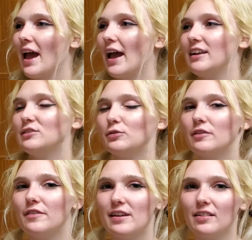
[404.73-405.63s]
Any sort
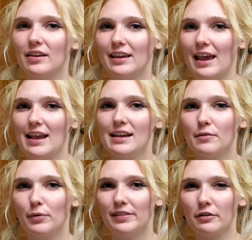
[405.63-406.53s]
of vanilla cake
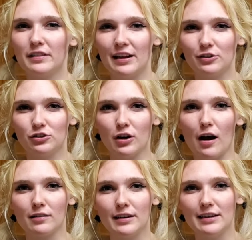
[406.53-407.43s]
without that
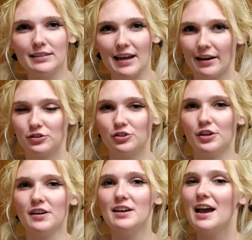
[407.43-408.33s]
chocolatey
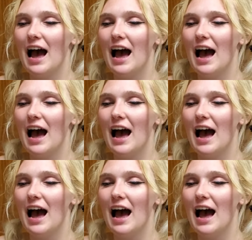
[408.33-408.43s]
texture.